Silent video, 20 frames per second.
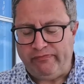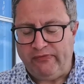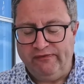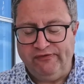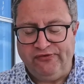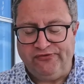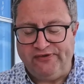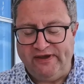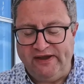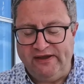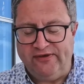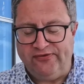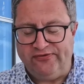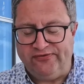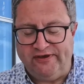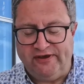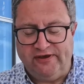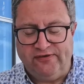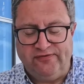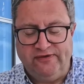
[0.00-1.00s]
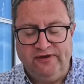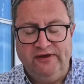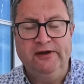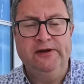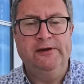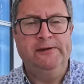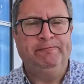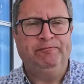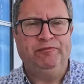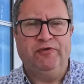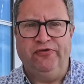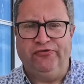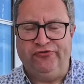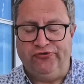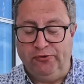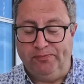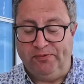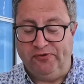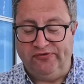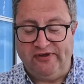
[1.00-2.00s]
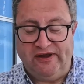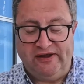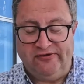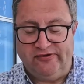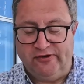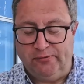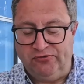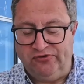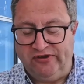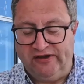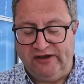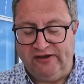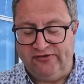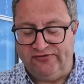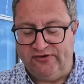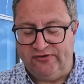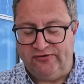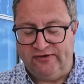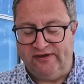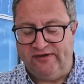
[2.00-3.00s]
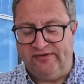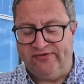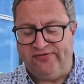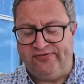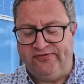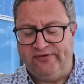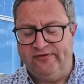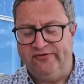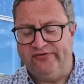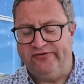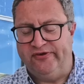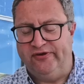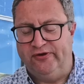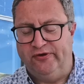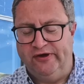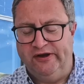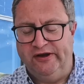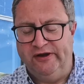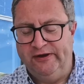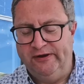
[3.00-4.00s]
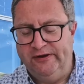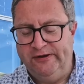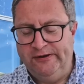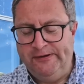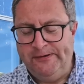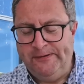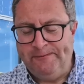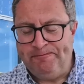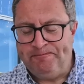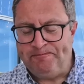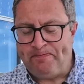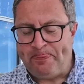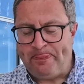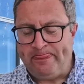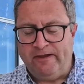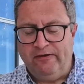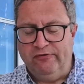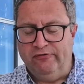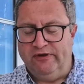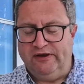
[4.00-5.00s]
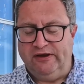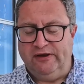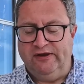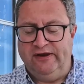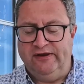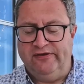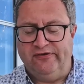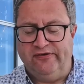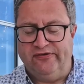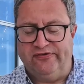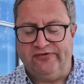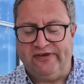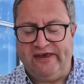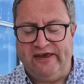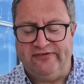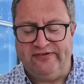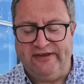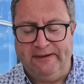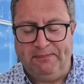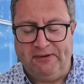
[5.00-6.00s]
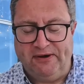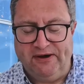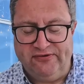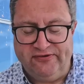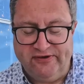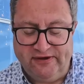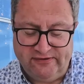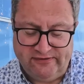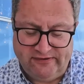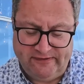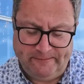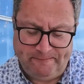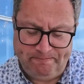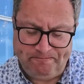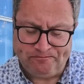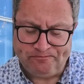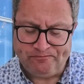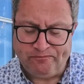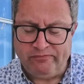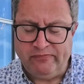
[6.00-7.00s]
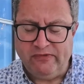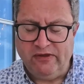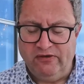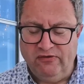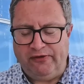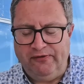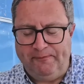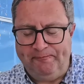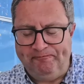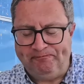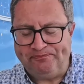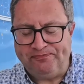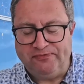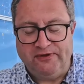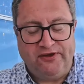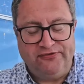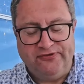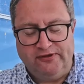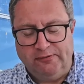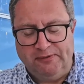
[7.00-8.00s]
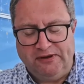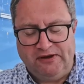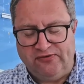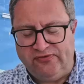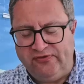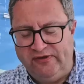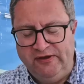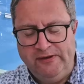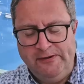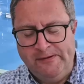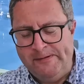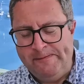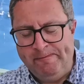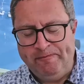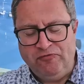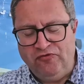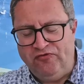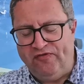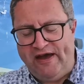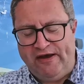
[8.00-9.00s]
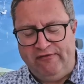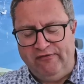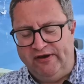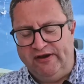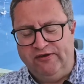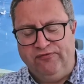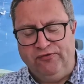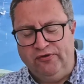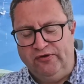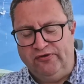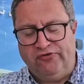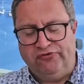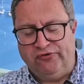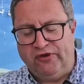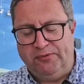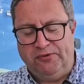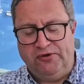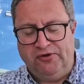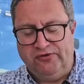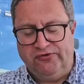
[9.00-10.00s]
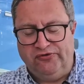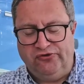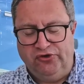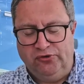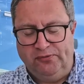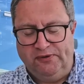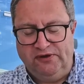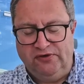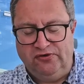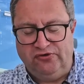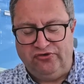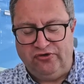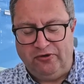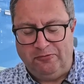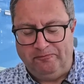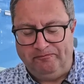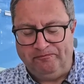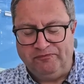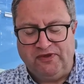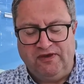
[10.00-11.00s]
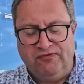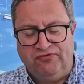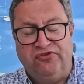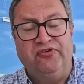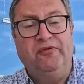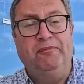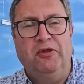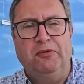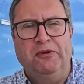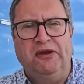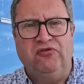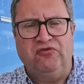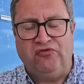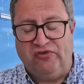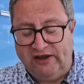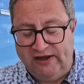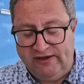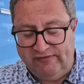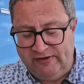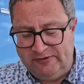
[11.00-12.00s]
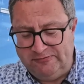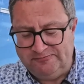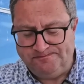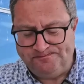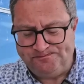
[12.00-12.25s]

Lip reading: The steak itself is super tender, particularly considering it's sirloin. Really, you need to scarcely bite it. Nice little bit of fat running through it as well, but not too much. Gives the meat flavour.